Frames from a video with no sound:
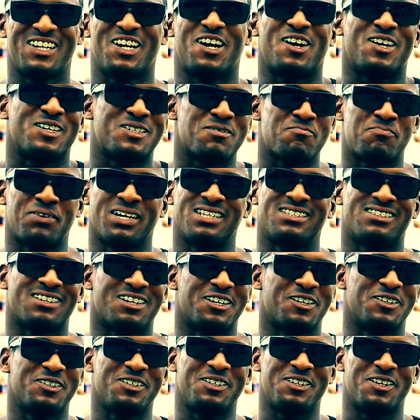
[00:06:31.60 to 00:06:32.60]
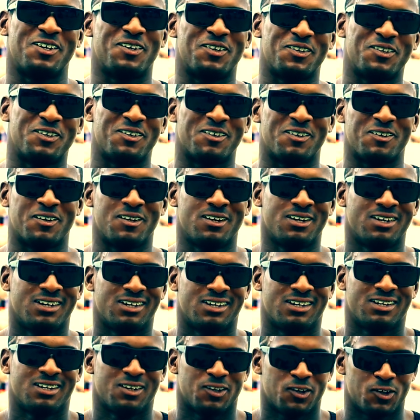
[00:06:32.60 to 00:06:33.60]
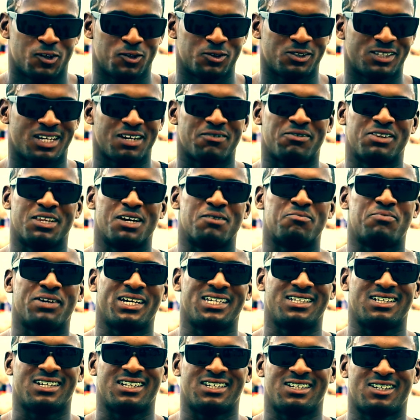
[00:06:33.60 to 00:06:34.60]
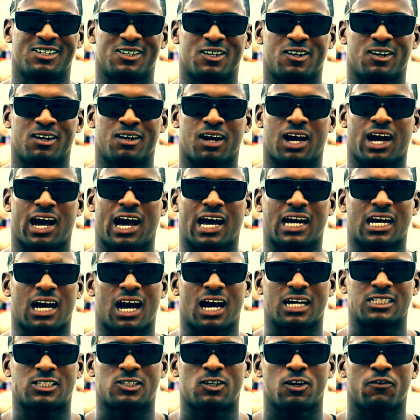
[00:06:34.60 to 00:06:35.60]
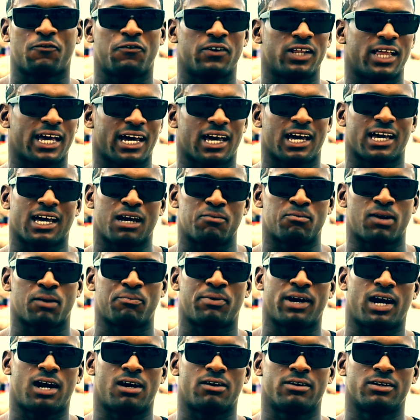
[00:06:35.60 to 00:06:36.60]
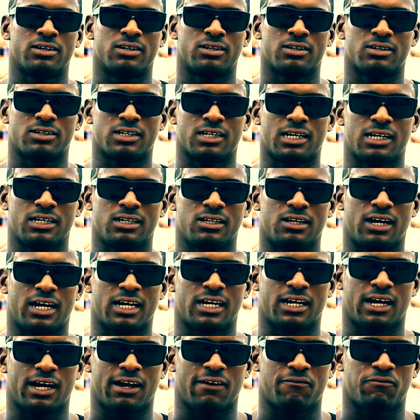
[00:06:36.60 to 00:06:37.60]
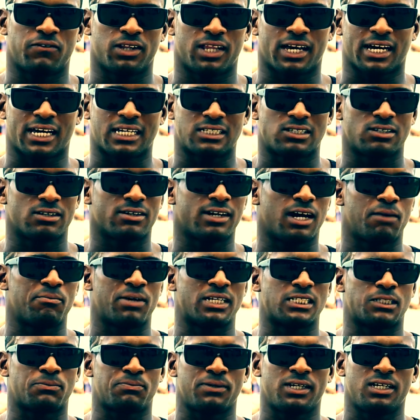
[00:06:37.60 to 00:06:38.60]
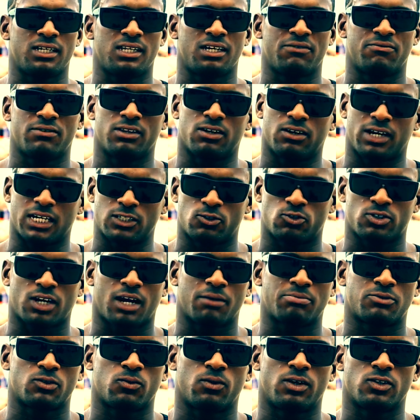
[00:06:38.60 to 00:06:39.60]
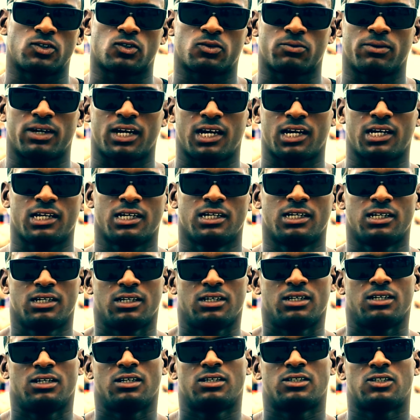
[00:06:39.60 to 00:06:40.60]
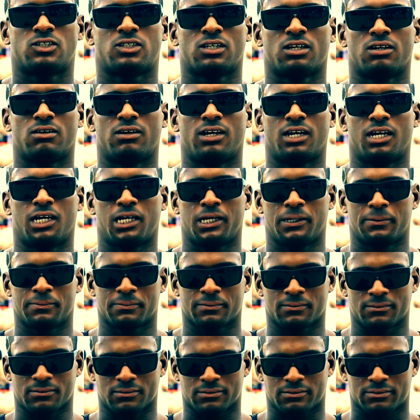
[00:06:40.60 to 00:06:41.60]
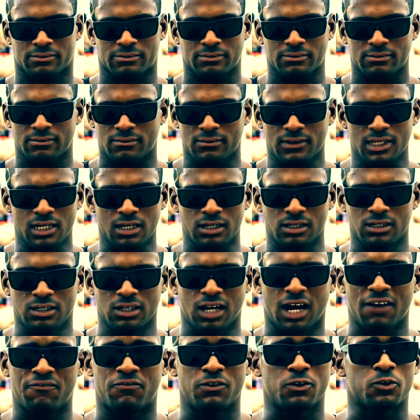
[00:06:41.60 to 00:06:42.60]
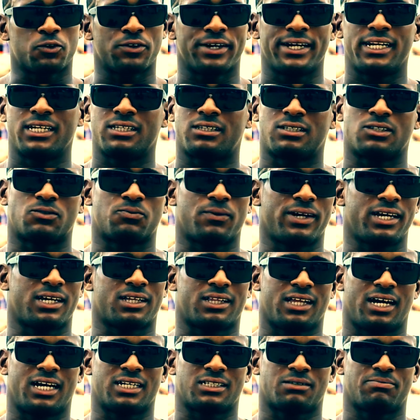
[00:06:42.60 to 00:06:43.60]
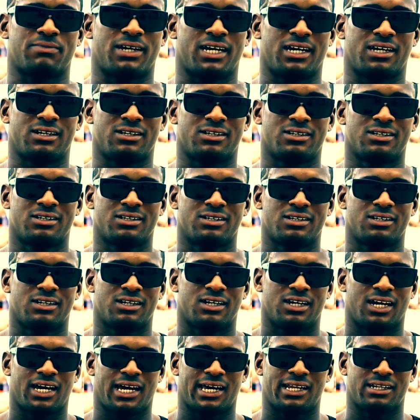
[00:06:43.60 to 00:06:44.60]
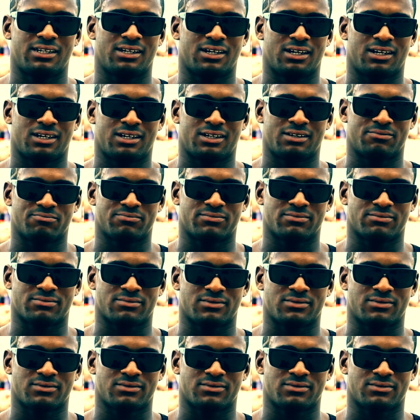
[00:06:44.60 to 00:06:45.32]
it all depends on, you know, who's giving the opinion. You know, I, I still feel like I got my power. You know, I, I feel like I still got my speed, even though I dropped to welterweight. So, um, you know, I feel great at this weight class, man. And, uh,